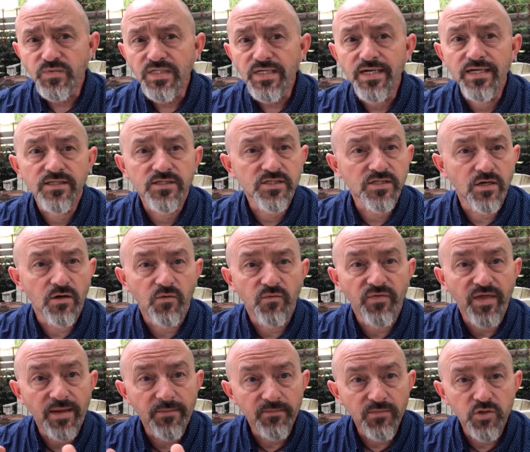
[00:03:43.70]
And so
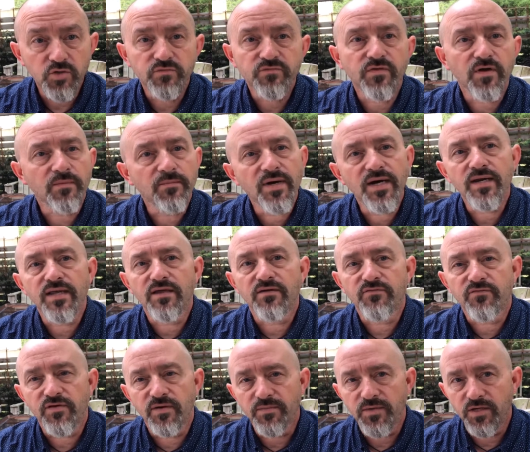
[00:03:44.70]
they moved their money
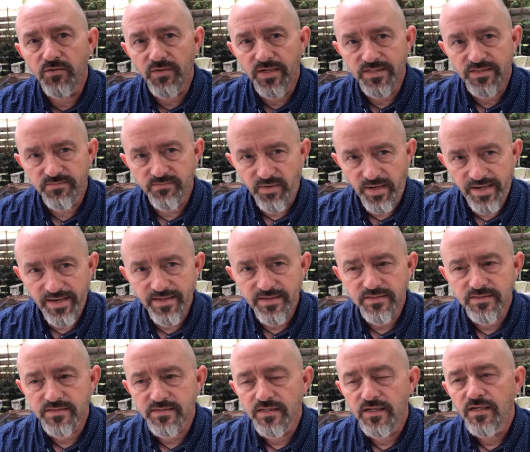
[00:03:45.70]
from U S
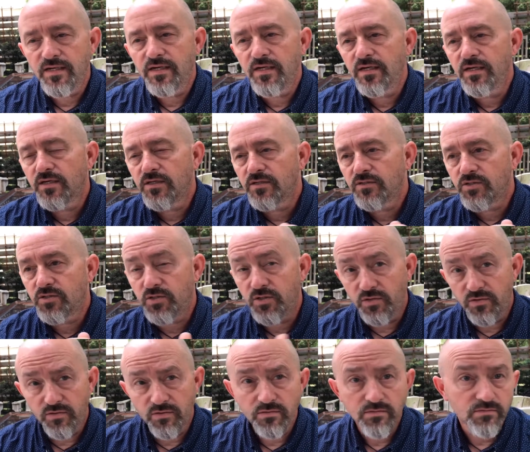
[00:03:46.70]
banks
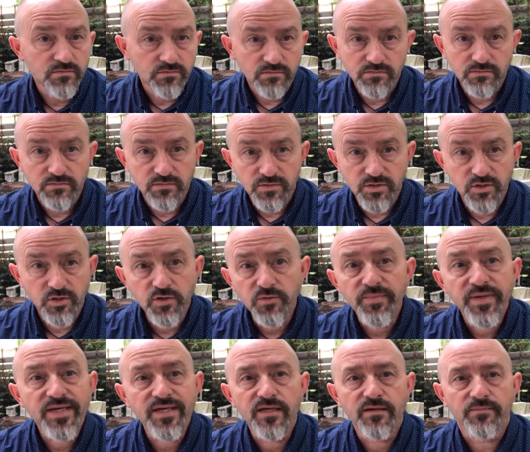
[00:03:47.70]
to
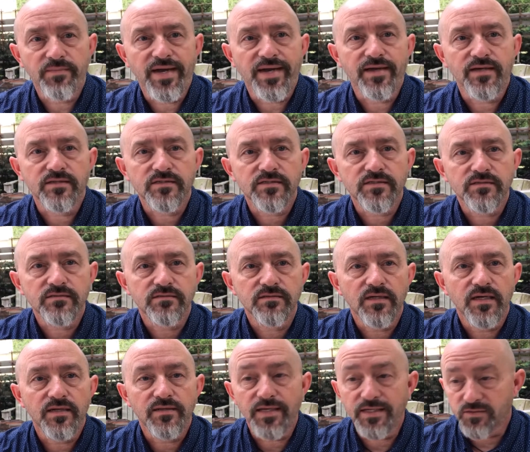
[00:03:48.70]
European banks.
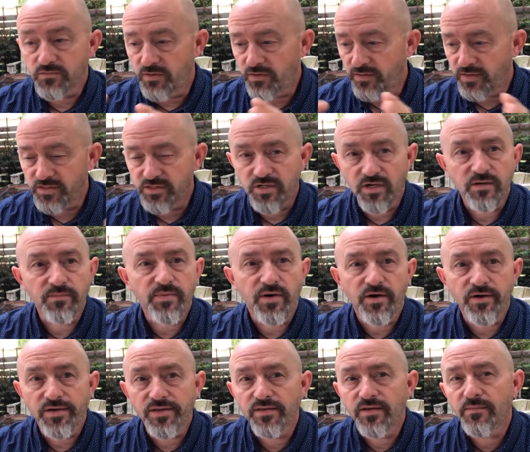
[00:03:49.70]
And that's where they started
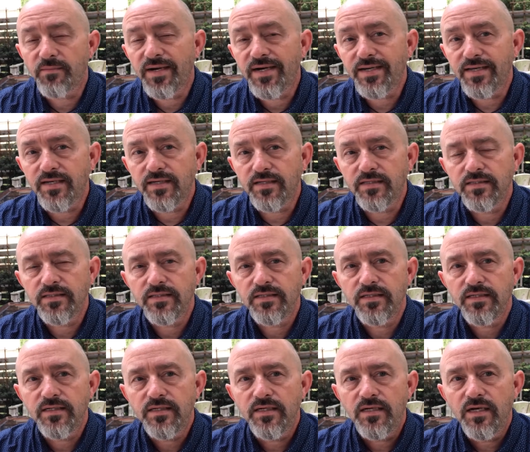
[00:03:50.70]
parking their money.
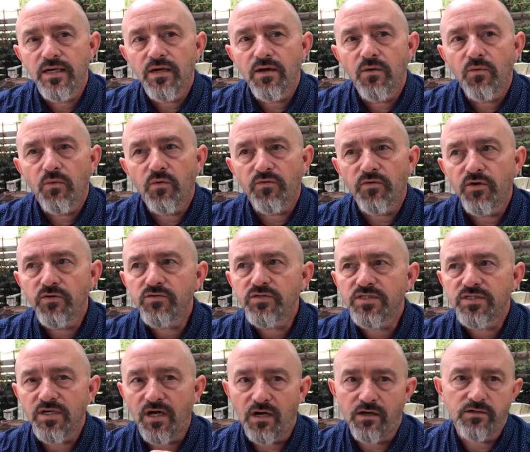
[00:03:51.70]
Well, those
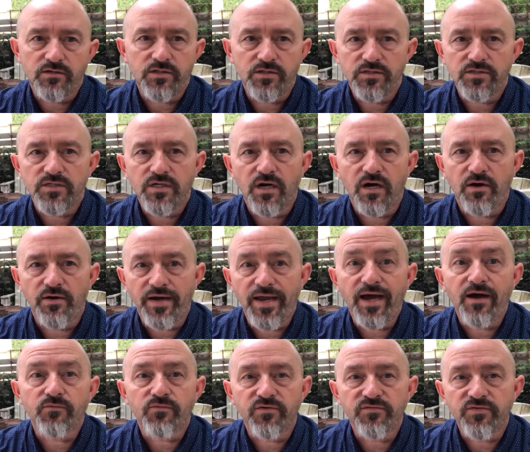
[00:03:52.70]
dollars are now
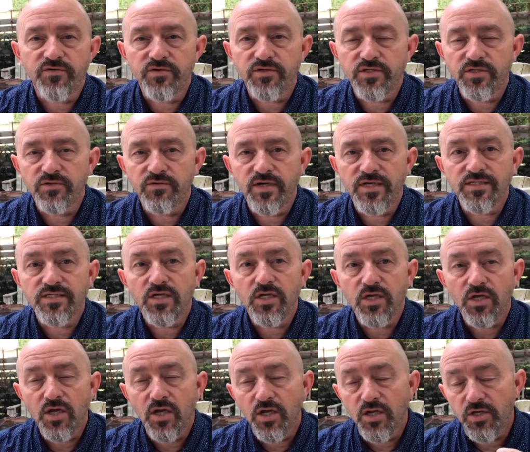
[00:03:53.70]
referred to as
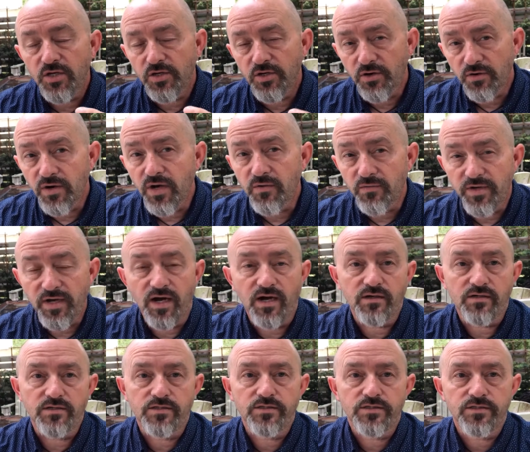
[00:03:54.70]

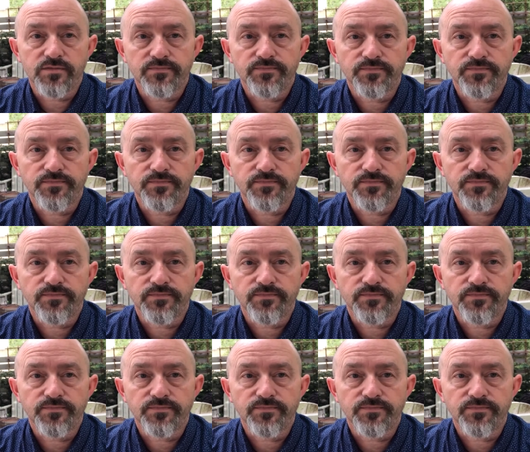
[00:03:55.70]
Eurodollars.